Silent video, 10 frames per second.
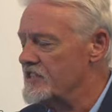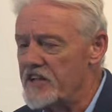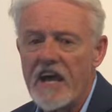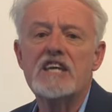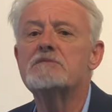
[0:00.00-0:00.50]

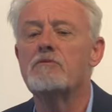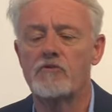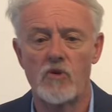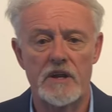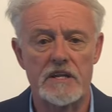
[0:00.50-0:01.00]
days
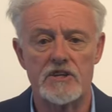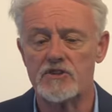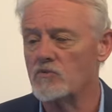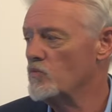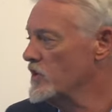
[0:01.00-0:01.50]
before I needed to.
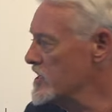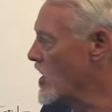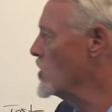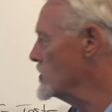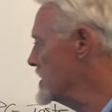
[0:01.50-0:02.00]
We
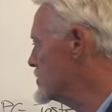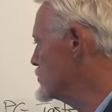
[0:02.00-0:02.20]
don't need to